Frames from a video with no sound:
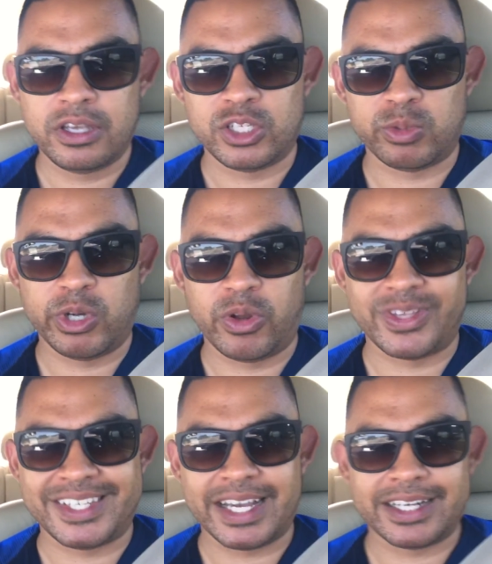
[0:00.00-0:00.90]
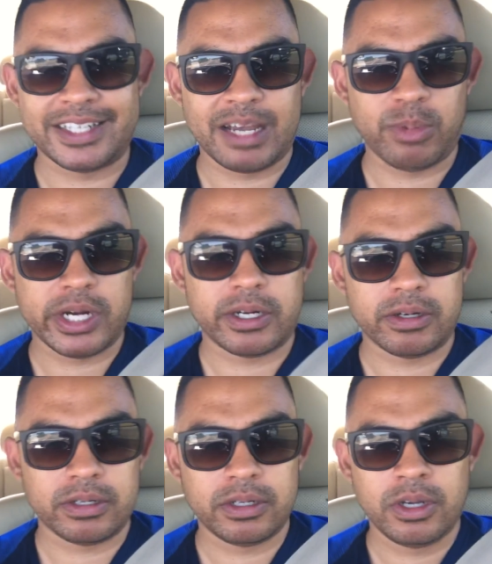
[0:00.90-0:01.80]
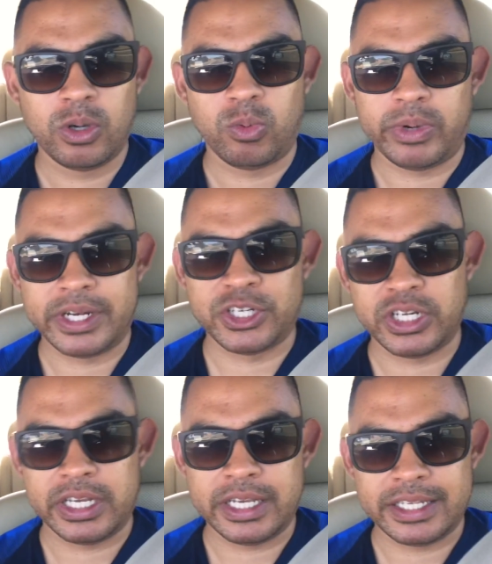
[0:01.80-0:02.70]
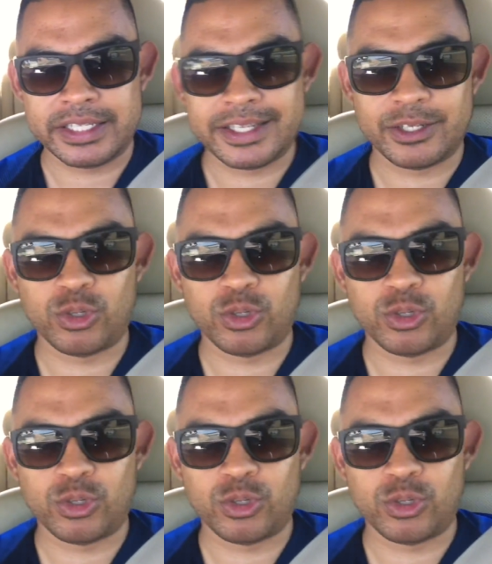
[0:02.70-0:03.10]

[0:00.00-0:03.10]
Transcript: So we go to the second tiebreaker, which is